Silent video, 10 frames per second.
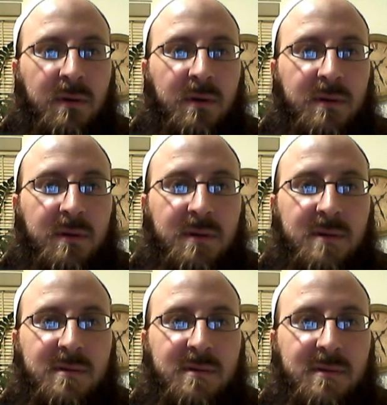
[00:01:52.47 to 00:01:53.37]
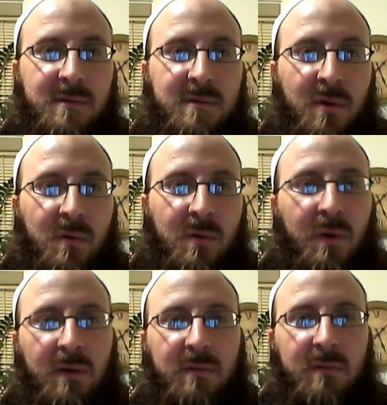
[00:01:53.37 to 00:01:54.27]
He says, "No."
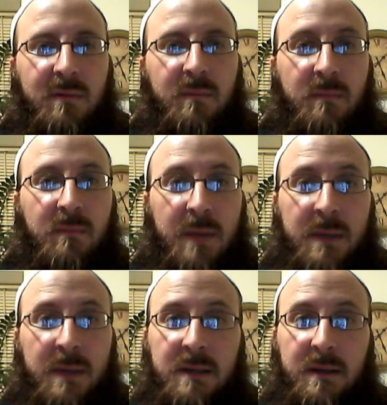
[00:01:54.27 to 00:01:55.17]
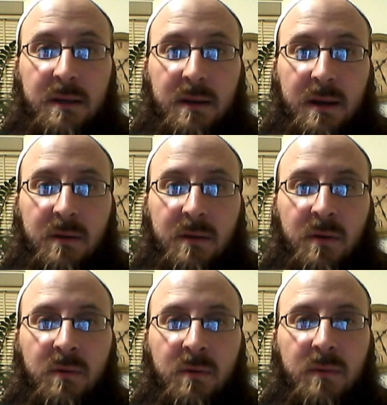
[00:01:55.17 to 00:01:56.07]
Well, maybe he did. I don't
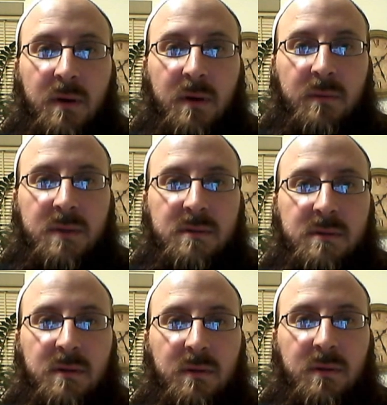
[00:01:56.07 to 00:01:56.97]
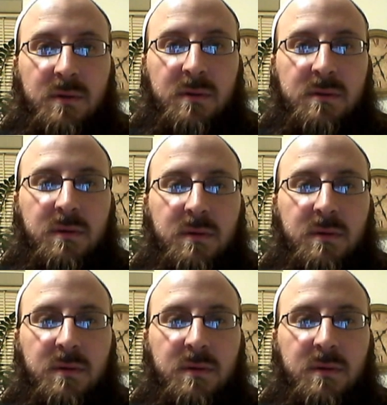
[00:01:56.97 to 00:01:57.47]
know. This is an illusion.